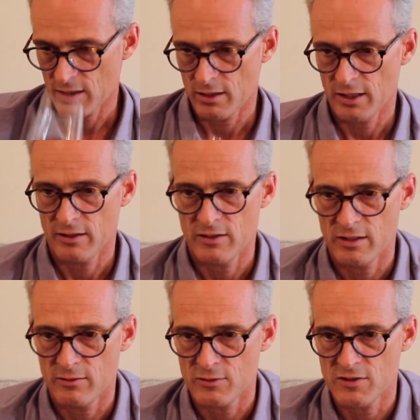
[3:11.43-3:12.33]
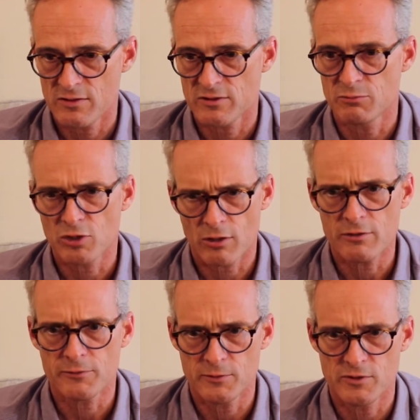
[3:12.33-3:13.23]
And then there's some
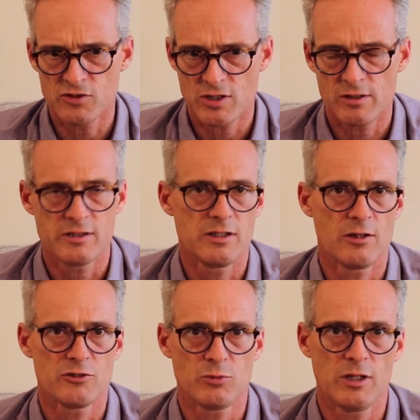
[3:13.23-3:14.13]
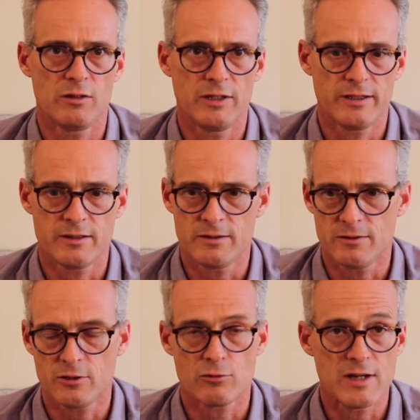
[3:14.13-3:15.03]
tartar fruit and cherry in there as well, like
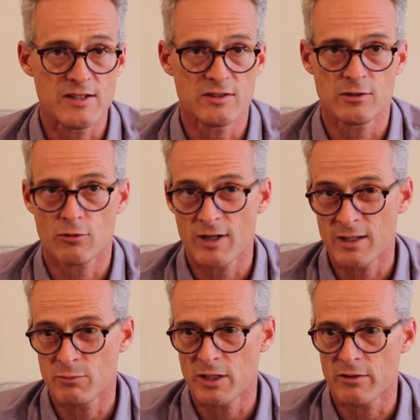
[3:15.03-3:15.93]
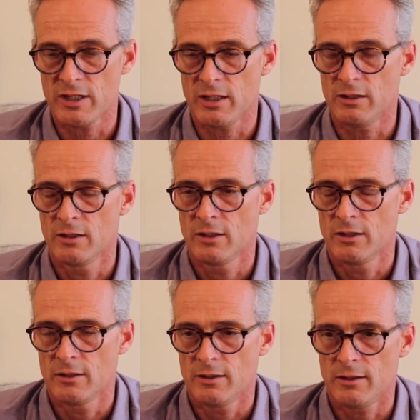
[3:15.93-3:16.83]
craisin, cranberry,
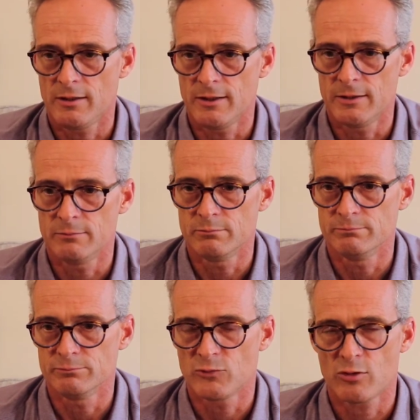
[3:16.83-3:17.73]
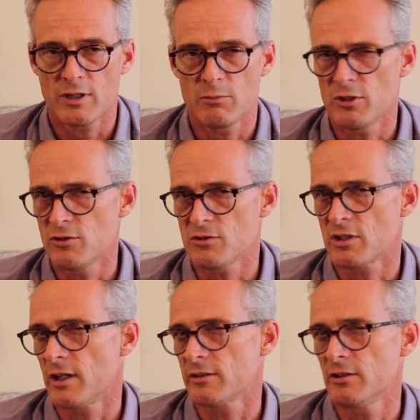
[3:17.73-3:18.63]
cranberry juice
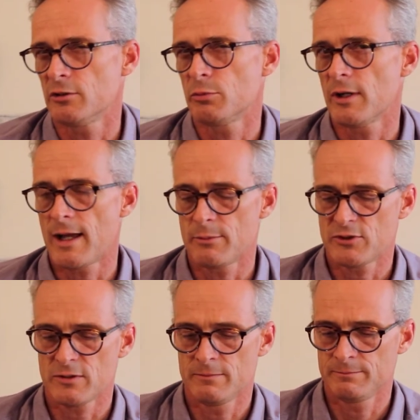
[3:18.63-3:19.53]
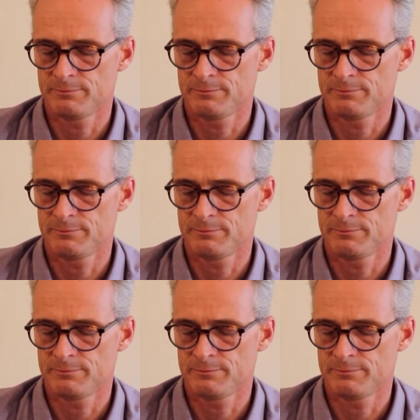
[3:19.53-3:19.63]
cocktail perhaps,